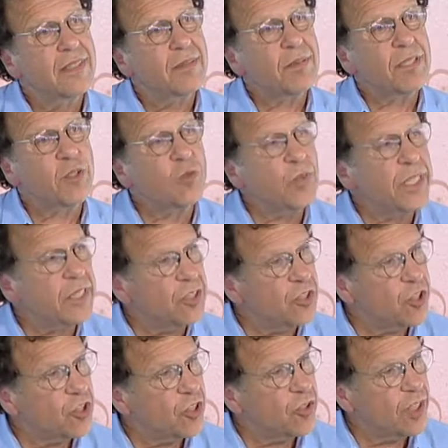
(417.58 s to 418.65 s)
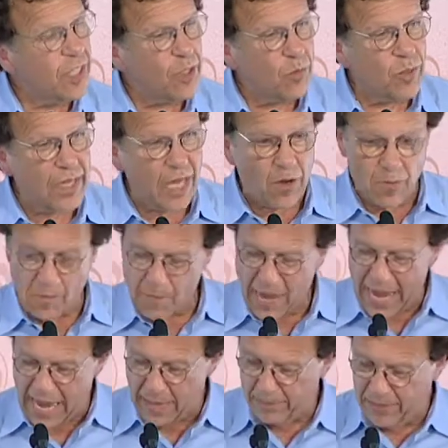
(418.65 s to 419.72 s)
but the real journey without
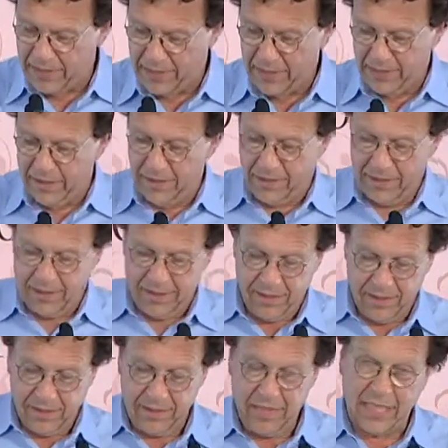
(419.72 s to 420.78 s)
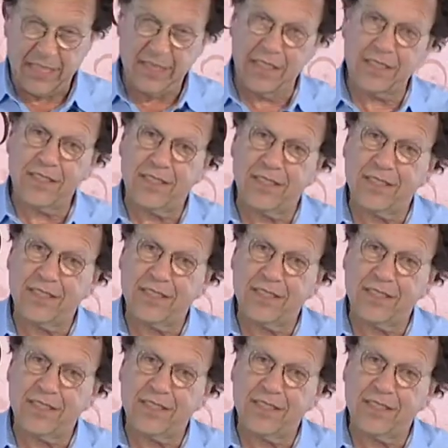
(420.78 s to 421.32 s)
maps, that's, that's